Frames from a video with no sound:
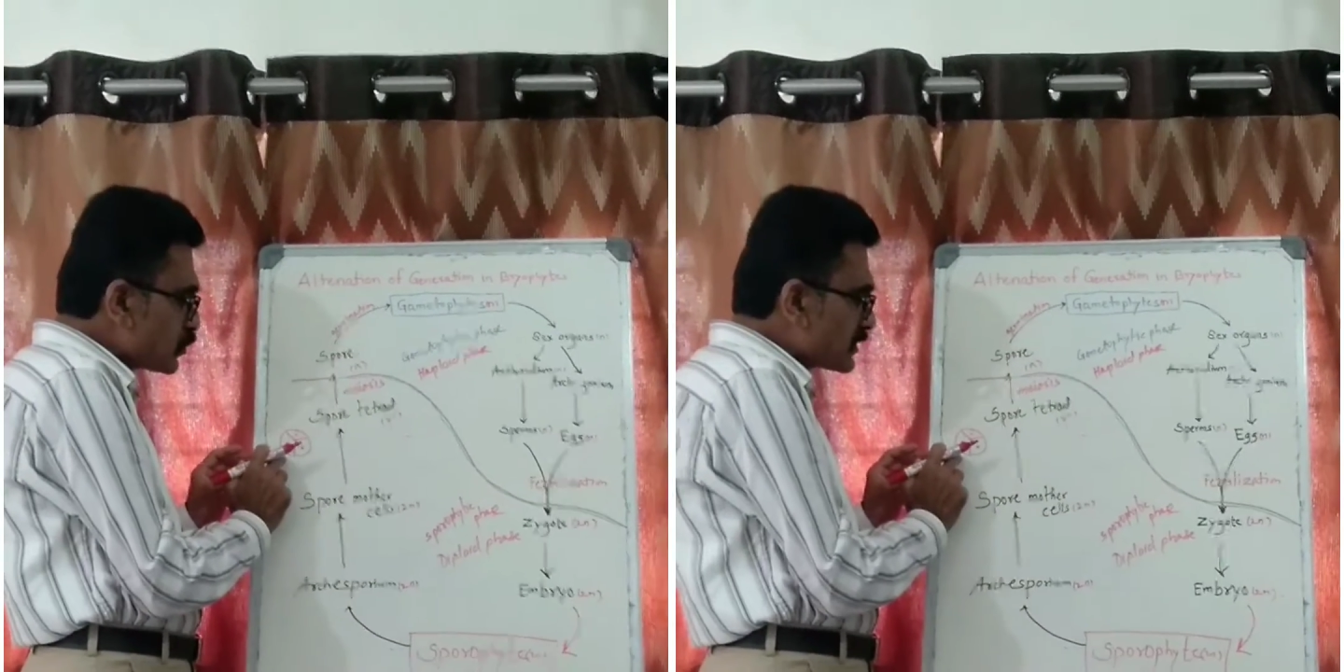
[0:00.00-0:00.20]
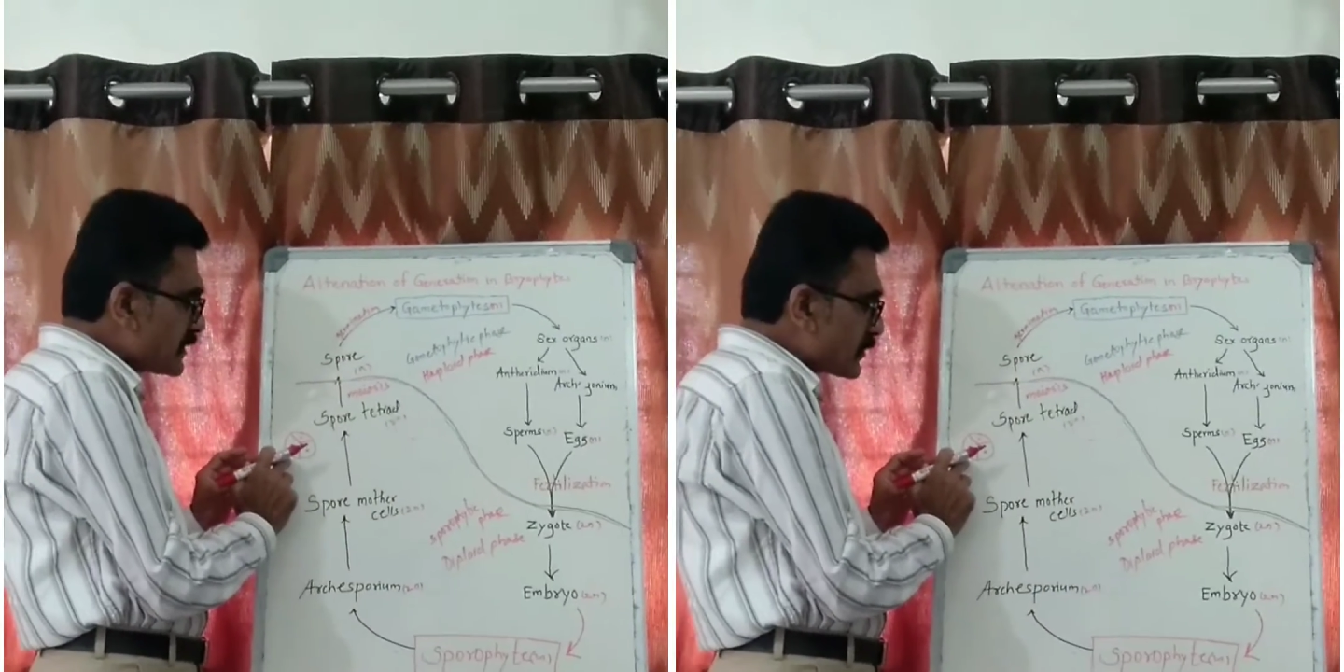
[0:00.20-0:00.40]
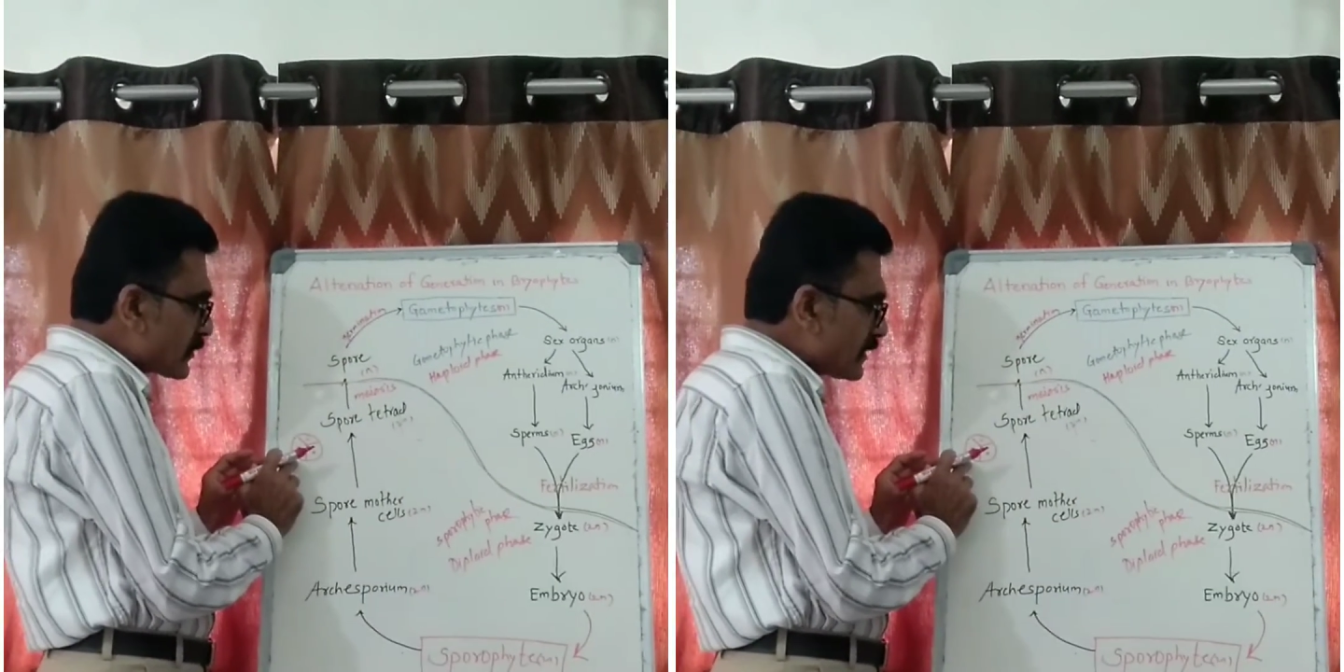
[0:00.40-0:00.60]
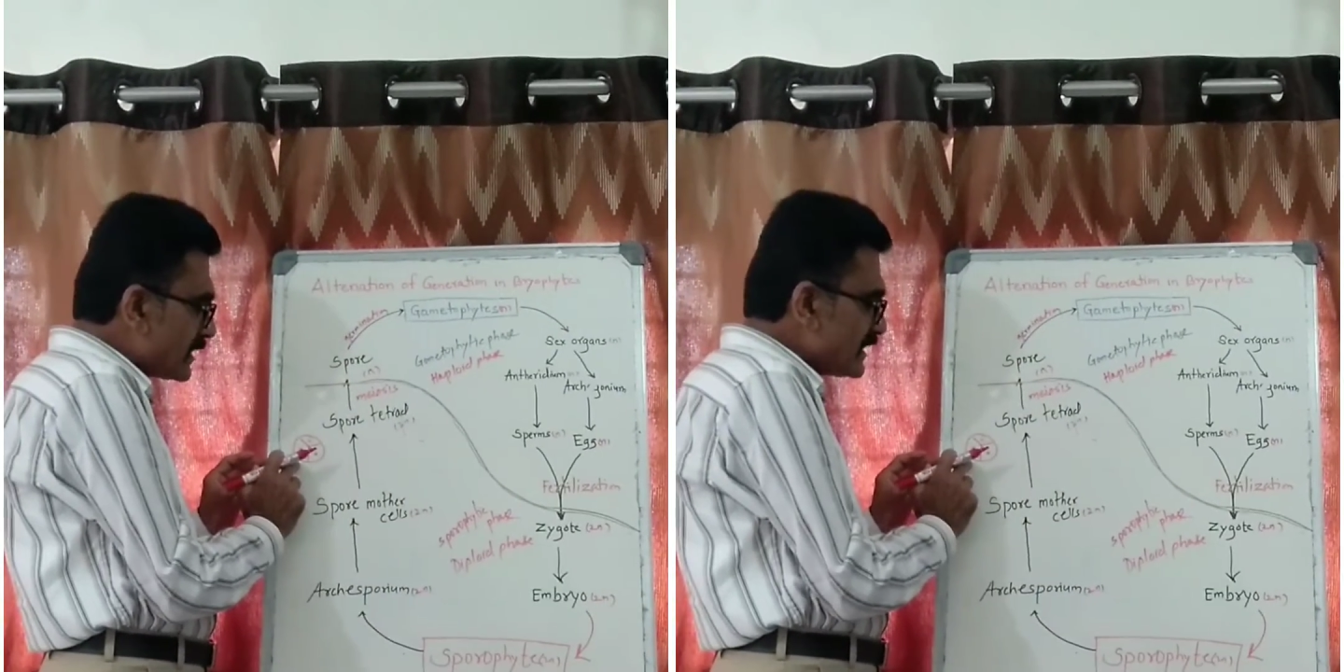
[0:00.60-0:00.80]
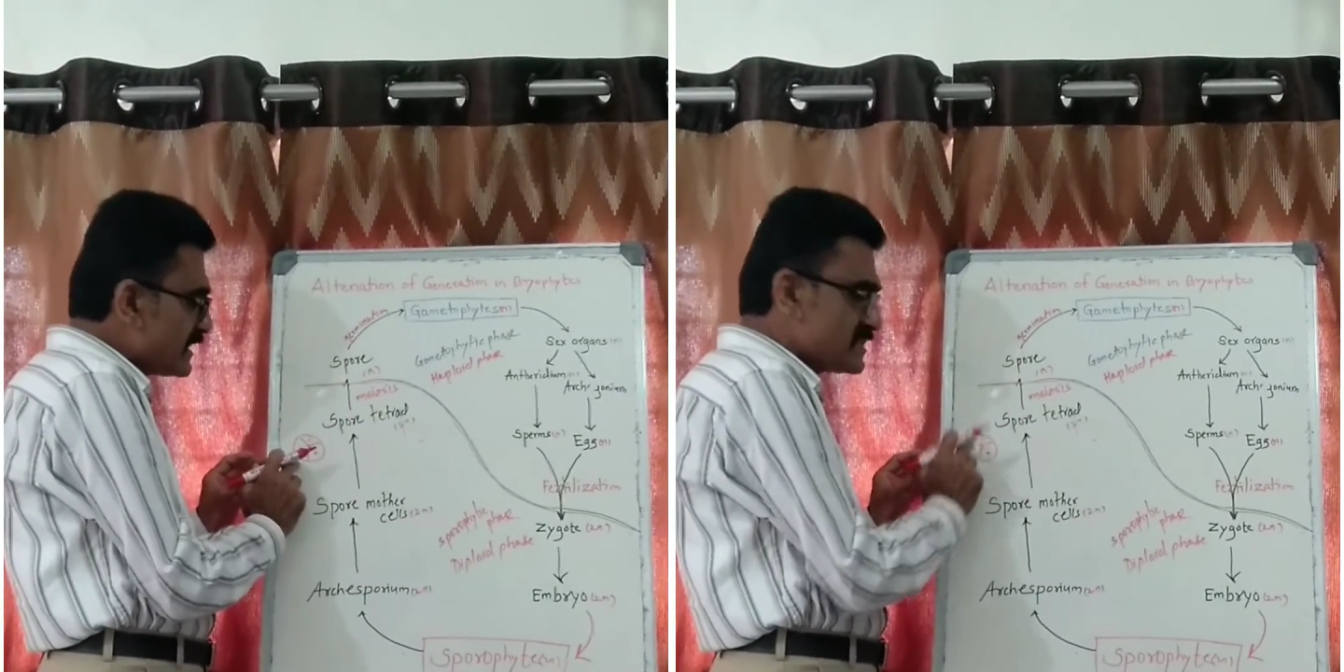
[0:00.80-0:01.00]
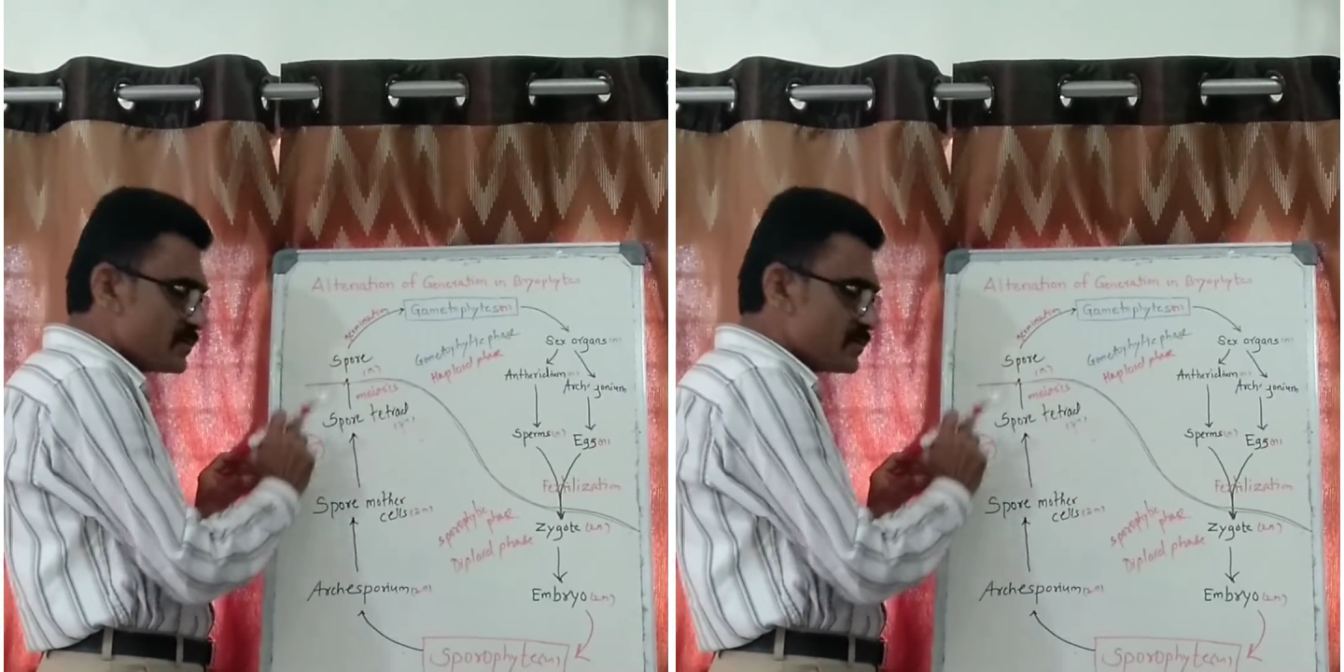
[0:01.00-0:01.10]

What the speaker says: tetrad there is a